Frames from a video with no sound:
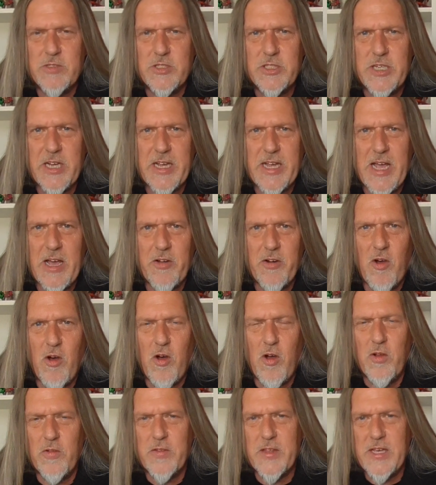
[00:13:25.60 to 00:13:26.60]
check out
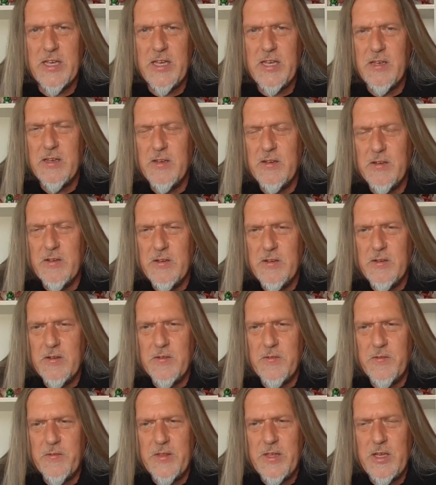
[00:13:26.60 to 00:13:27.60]
all the
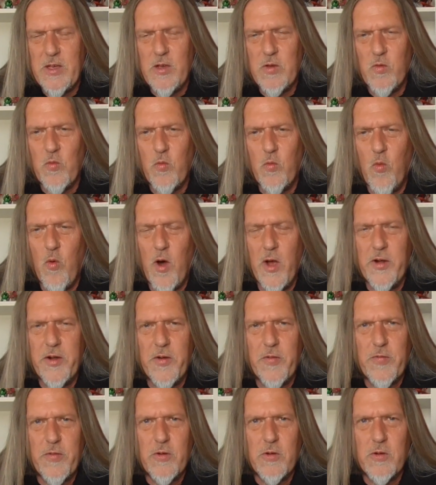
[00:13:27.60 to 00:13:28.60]

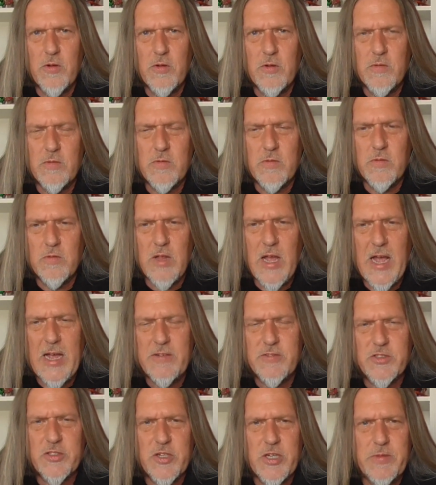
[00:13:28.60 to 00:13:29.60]
wonderful
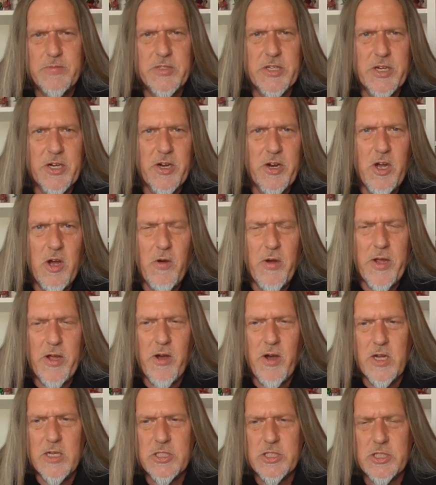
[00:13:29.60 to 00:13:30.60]
live streams that are going
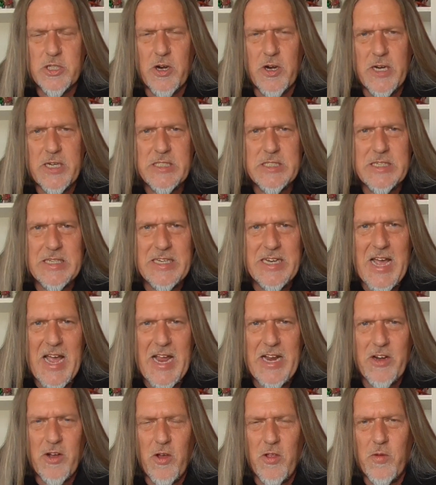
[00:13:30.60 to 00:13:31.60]
on starting
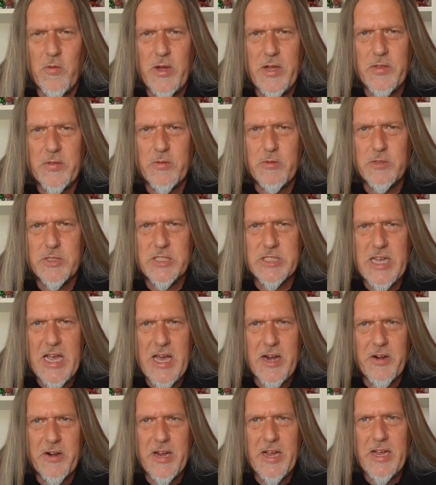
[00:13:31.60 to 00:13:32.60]
tonight all the way through
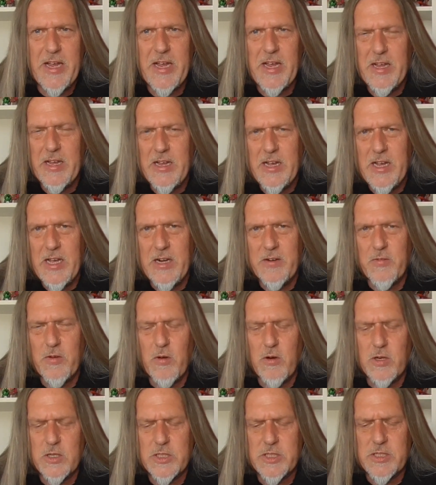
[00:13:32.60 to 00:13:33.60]
Saturday. And, of
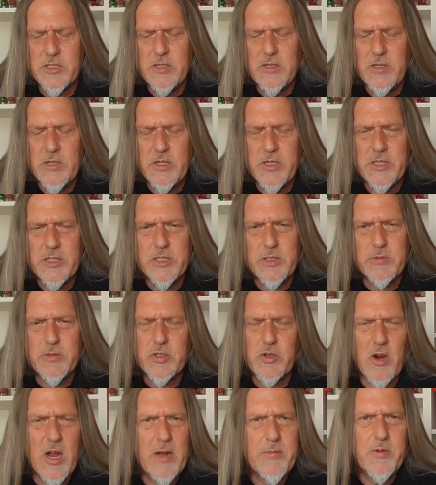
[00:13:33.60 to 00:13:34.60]
course,
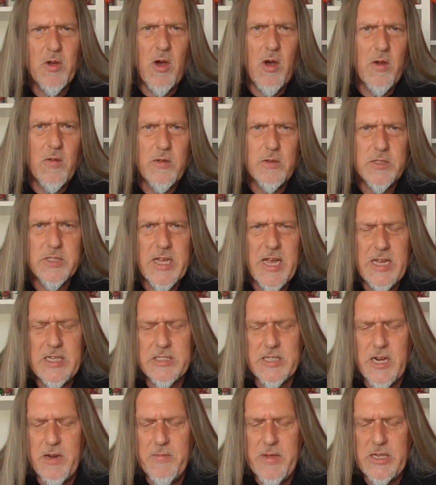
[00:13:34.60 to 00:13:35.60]
subscribe to all those
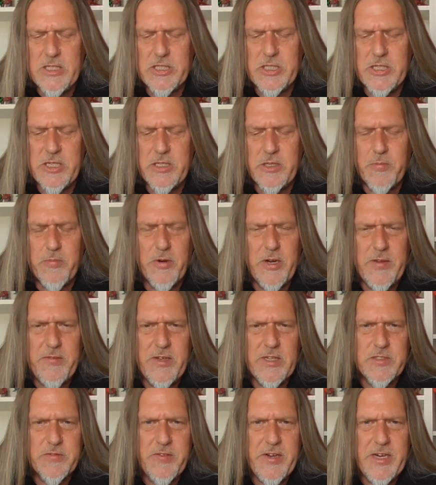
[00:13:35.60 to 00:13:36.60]
guys that I mentioned in the
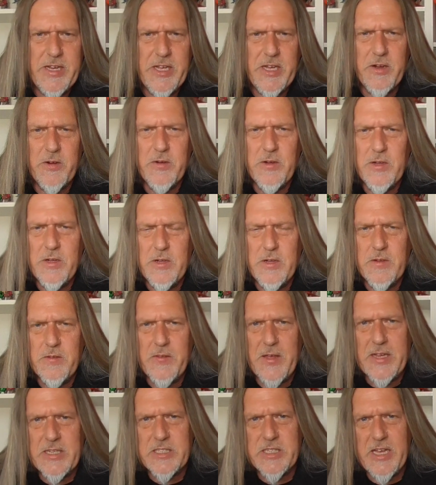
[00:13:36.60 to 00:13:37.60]
previous video.
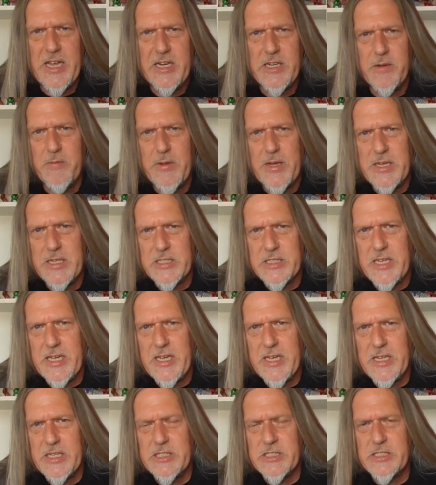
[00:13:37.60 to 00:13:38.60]
Thanks again to Biggest
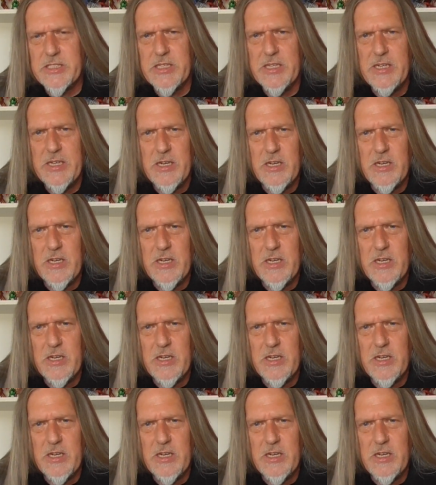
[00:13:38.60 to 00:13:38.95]
Geekus,